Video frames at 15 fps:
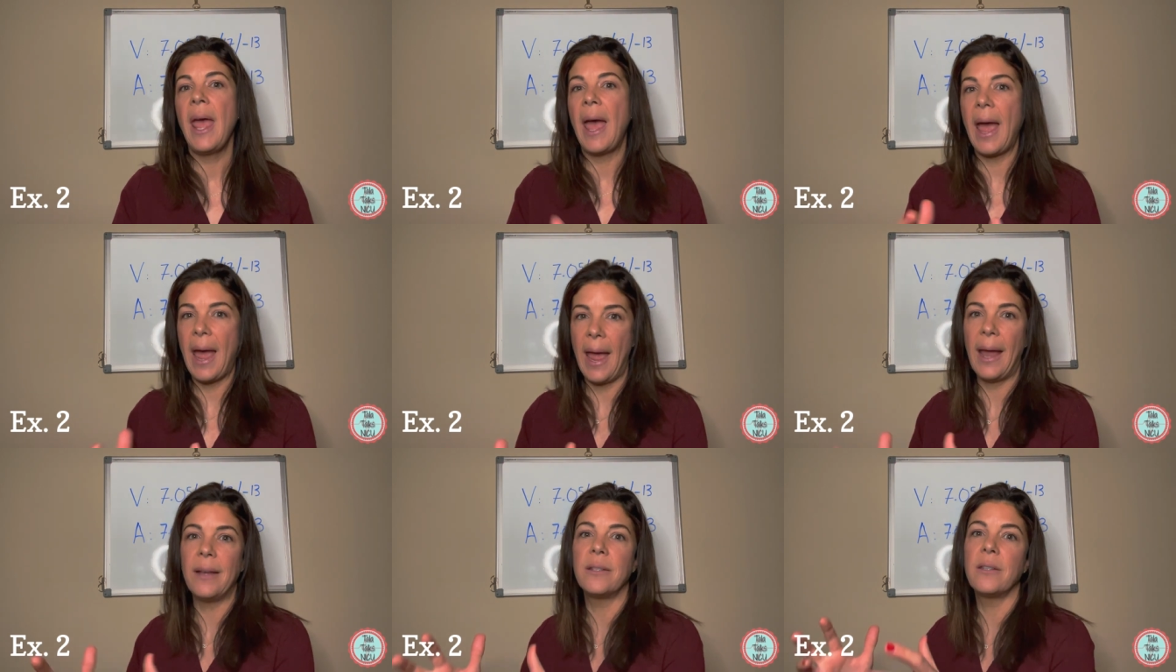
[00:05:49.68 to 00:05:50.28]

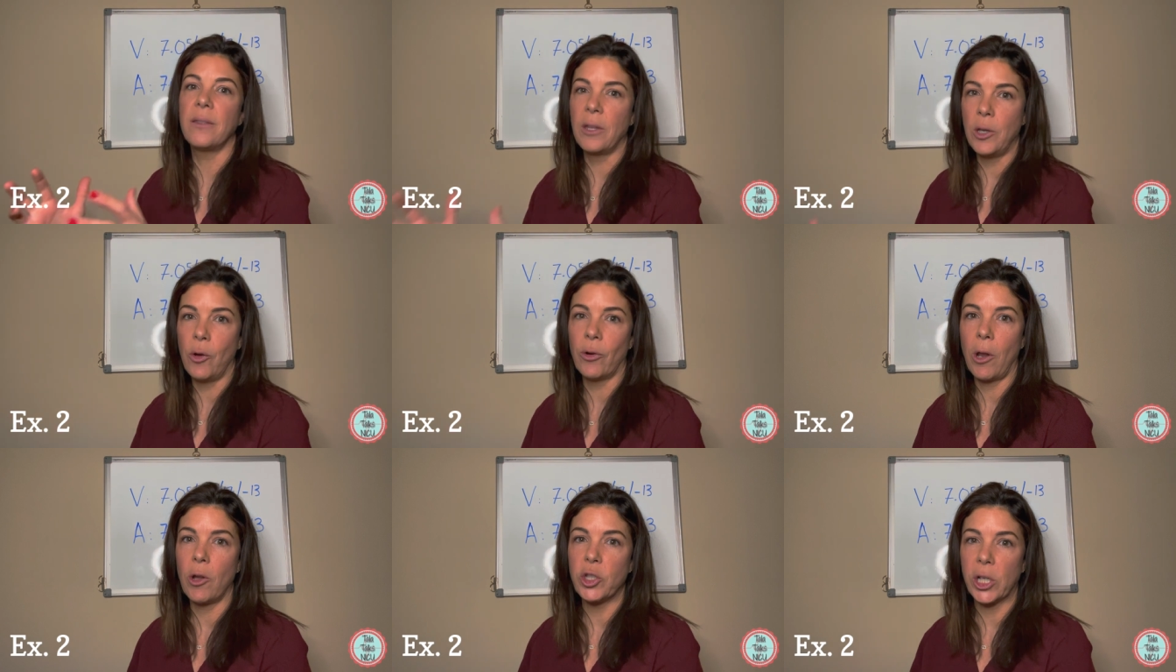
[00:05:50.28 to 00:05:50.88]
and the
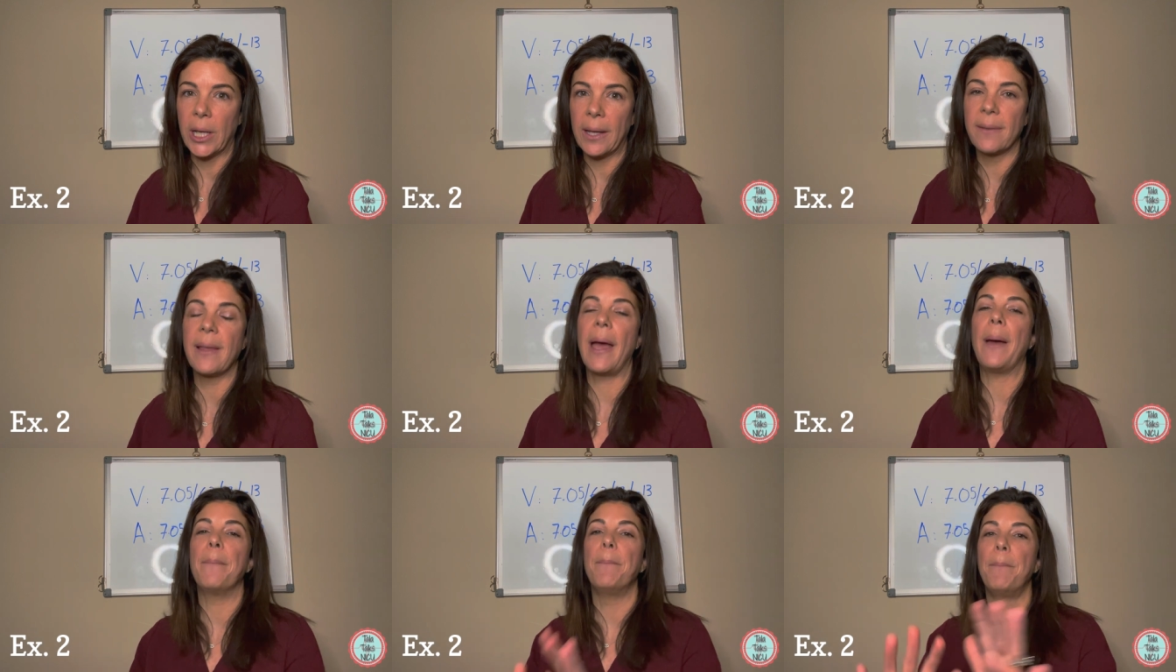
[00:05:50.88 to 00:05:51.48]
neurological
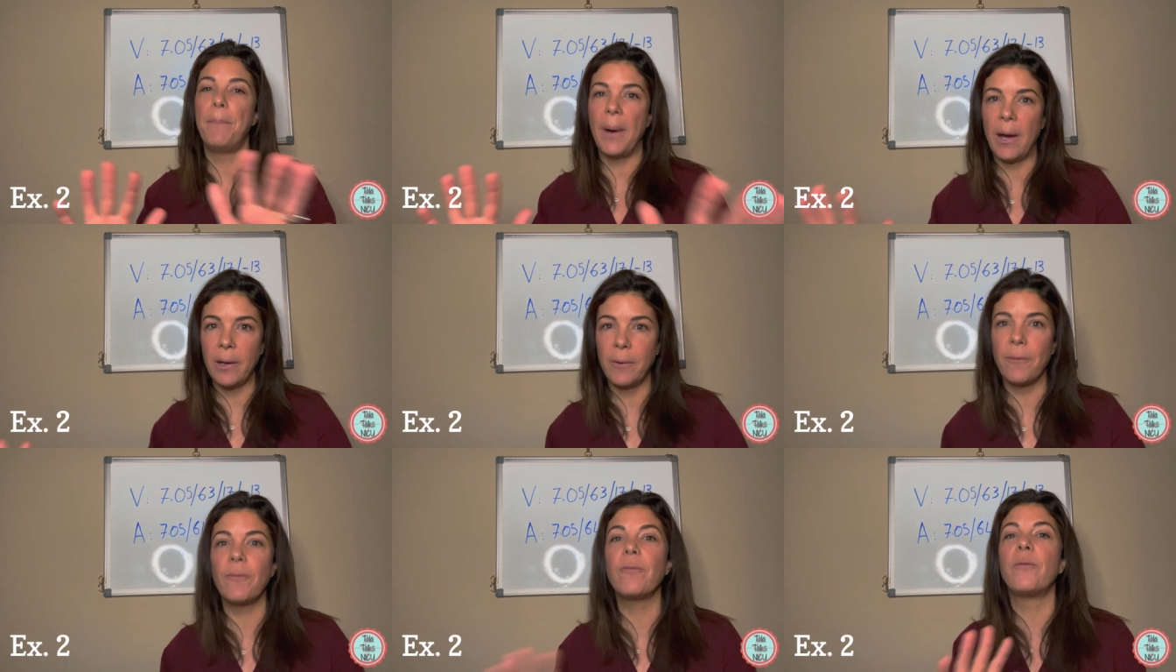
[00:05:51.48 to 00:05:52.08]
exam.
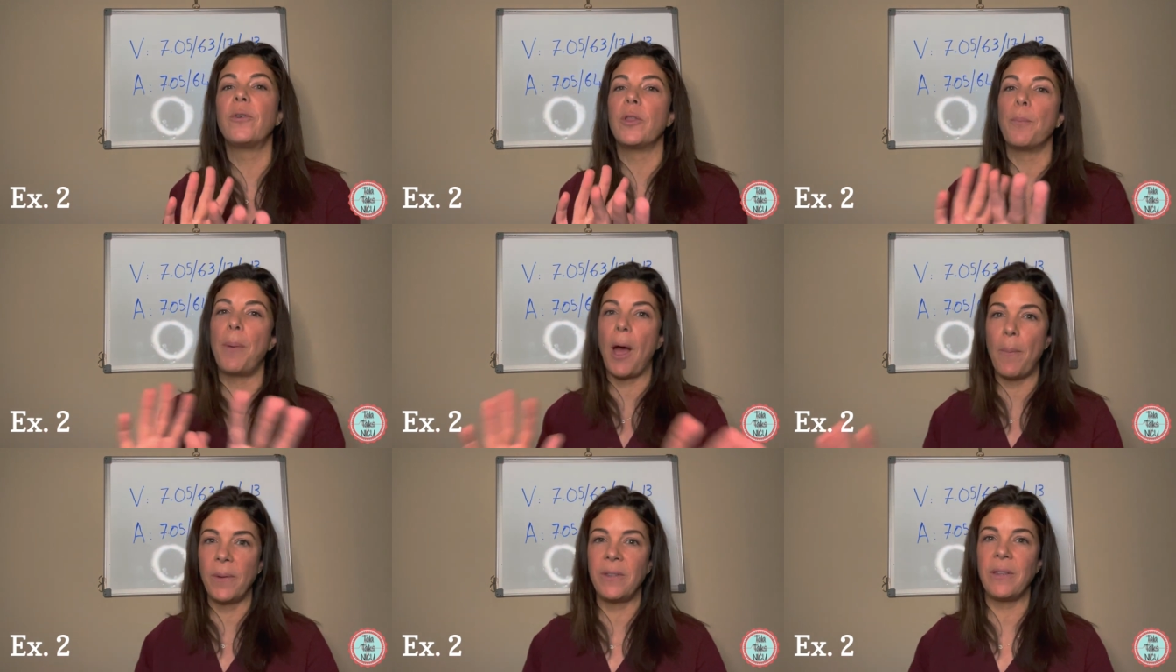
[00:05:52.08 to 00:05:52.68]
But for the
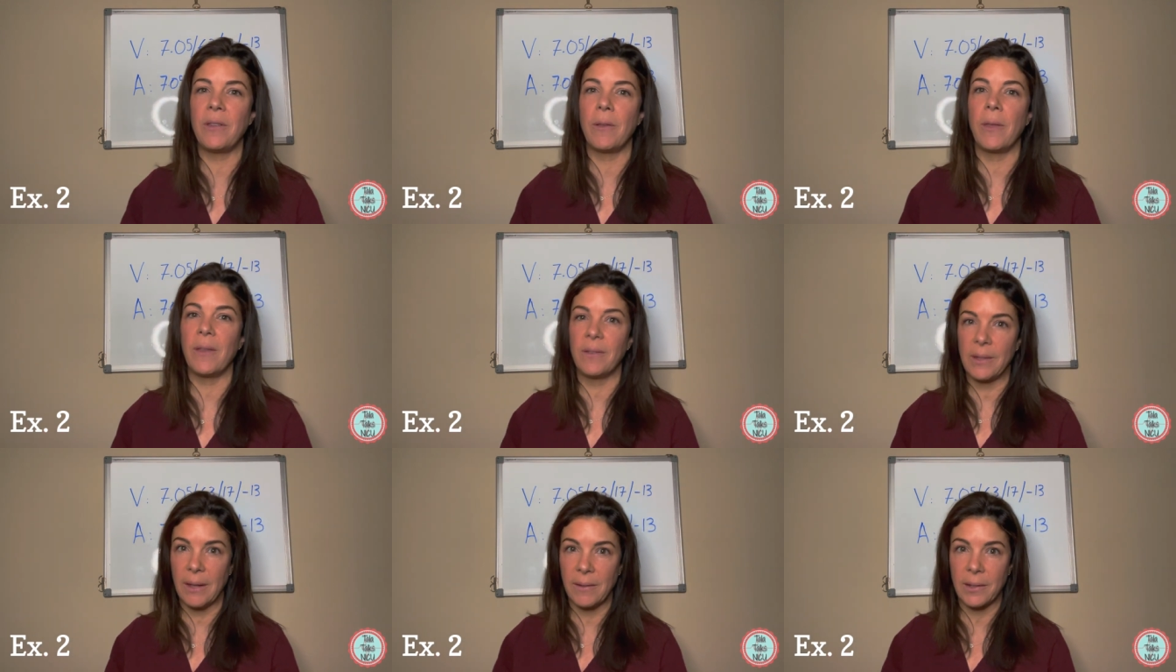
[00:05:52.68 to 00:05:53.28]
purposes of
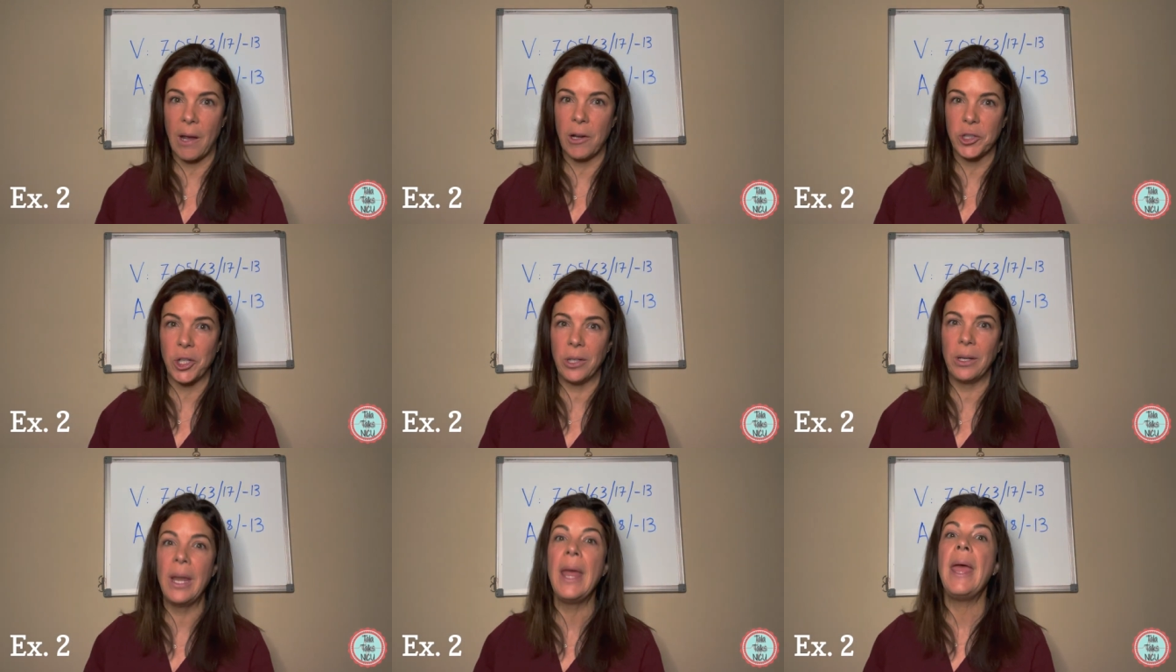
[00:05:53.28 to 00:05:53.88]
this
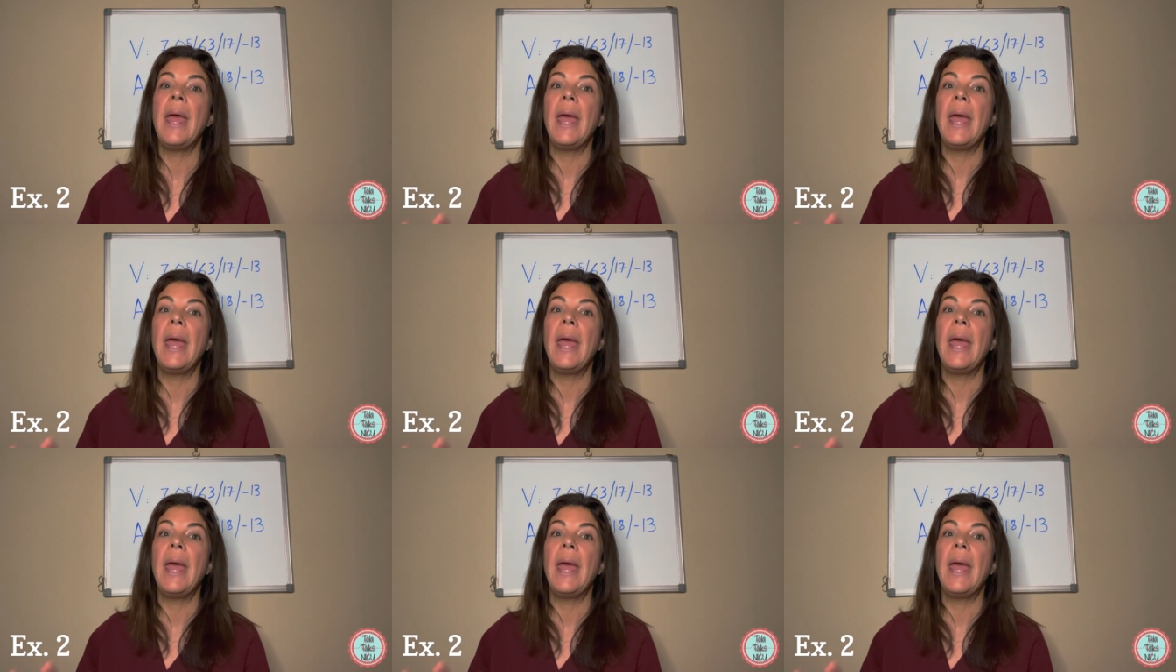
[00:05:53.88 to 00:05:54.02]
discussion,